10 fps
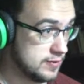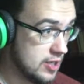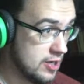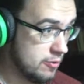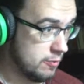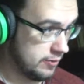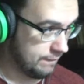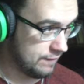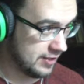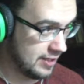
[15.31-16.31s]
Oh, well the
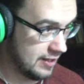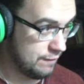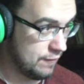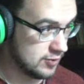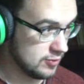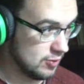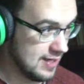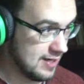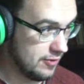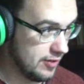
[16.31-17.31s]
fucking headphones are too loud.